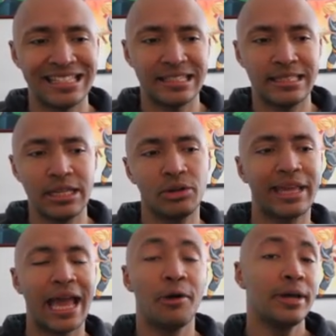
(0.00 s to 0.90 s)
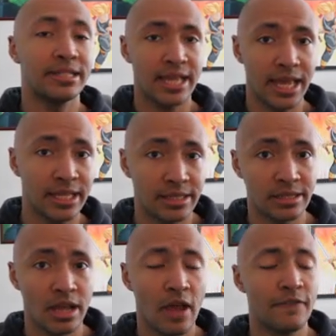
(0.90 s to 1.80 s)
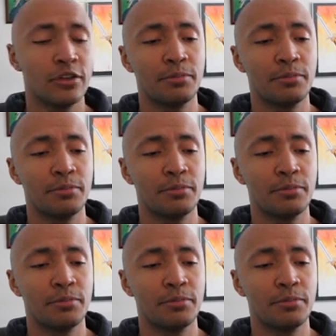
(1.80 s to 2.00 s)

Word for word: still count as hits for the